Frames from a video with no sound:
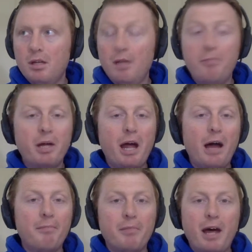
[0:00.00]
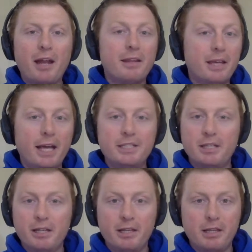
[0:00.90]
but I'm not at the age
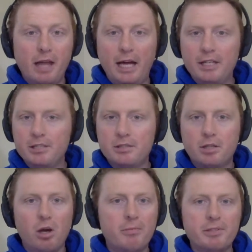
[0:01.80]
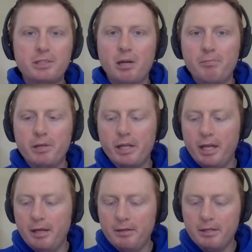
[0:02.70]
that I just go up to
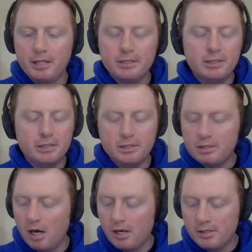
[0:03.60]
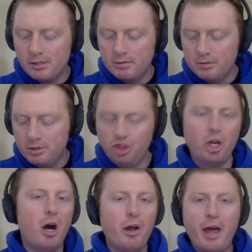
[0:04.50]
somebody and just start
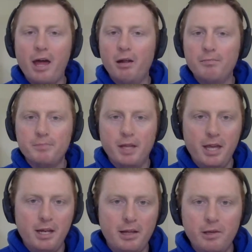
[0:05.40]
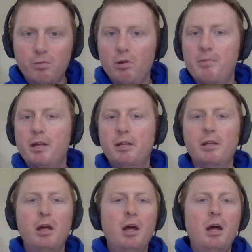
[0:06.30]
jawing at them, hitting on their
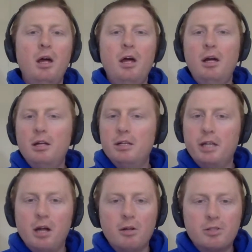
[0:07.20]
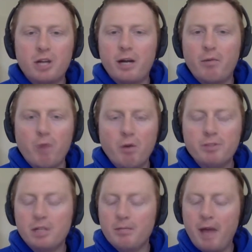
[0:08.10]
woman, trying to roast
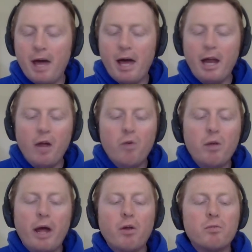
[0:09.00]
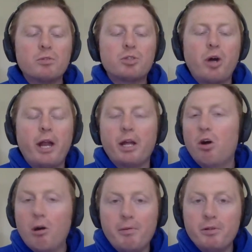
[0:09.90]
them. I don't try to
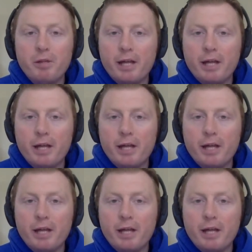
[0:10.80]
go up and do that